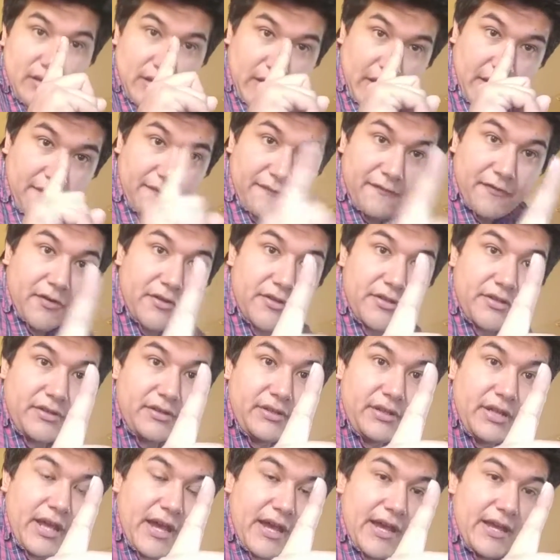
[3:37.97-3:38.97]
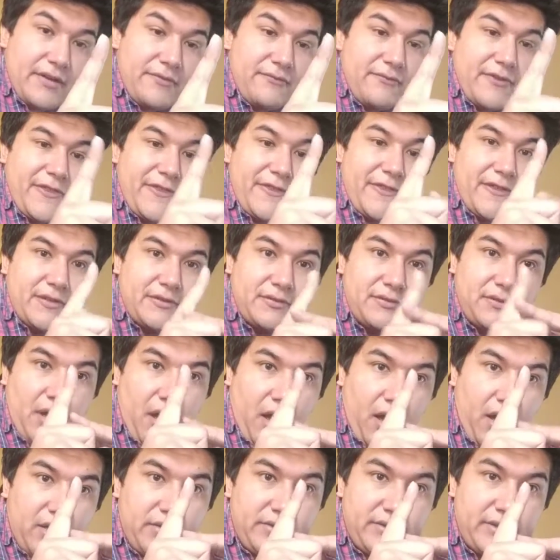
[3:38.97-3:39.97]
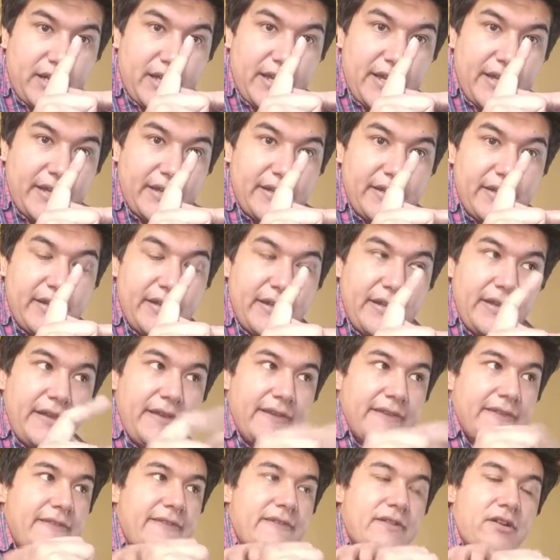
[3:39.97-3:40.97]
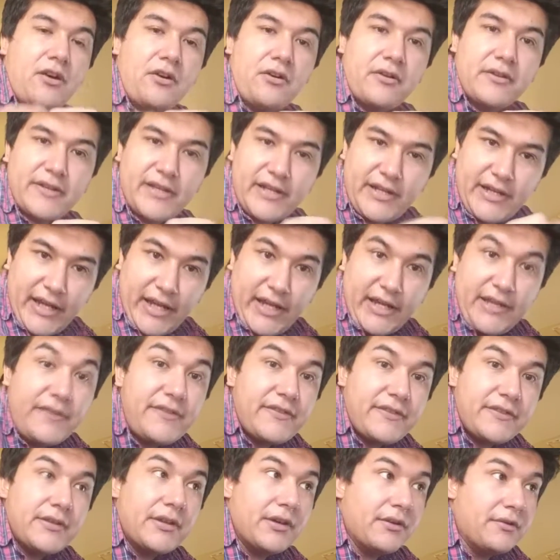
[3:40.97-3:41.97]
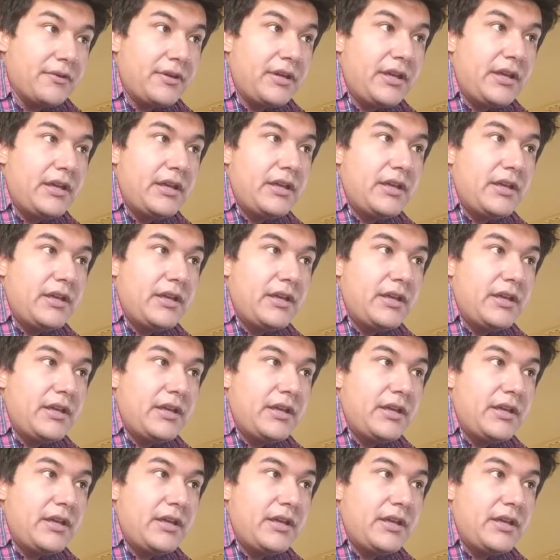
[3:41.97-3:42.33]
A vertical line with a long line is called an eighth note.